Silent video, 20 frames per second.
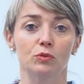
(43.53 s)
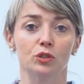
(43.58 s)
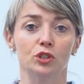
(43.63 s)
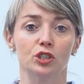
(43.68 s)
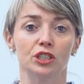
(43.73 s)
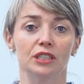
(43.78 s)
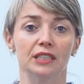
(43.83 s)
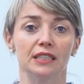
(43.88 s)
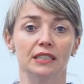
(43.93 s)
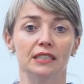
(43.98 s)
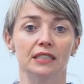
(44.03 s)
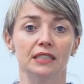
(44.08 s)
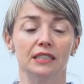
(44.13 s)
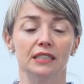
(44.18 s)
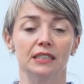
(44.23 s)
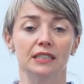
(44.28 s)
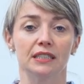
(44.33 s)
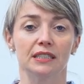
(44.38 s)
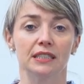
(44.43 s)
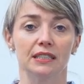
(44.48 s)
which
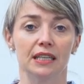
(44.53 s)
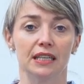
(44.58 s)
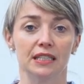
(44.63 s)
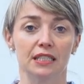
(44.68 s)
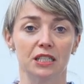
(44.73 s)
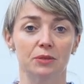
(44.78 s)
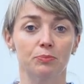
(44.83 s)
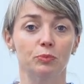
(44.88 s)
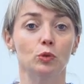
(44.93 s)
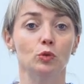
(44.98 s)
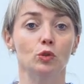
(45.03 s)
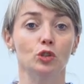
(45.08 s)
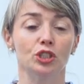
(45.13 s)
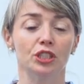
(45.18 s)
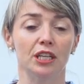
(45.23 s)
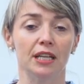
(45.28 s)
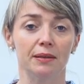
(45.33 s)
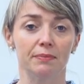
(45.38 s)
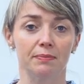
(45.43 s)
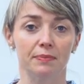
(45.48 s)
is a
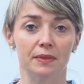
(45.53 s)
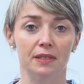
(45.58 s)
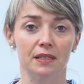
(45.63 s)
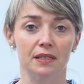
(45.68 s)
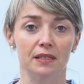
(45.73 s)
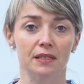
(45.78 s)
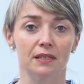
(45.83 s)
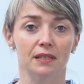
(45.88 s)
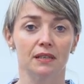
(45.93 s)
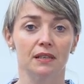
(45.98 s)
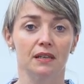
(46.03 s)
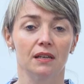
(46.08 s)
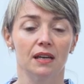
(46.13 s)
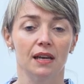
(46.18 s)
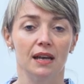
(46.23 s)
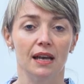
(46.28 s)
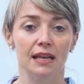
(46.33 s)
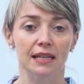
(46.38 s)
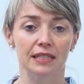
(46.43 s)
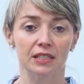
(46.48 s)
spoon-shaped
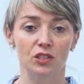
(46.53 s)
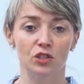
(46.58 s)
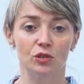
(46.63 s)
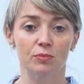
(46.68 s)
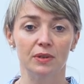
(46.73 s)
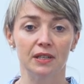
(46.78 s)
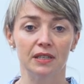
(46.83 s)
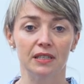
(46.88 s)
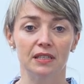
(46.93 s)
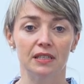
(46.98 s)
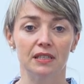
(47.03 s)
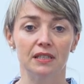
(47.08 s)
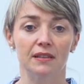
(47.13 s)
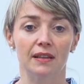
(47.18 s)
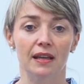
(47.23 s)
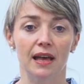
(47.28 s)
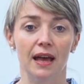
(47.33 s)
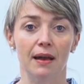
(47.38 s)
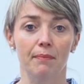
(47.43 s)
instrument,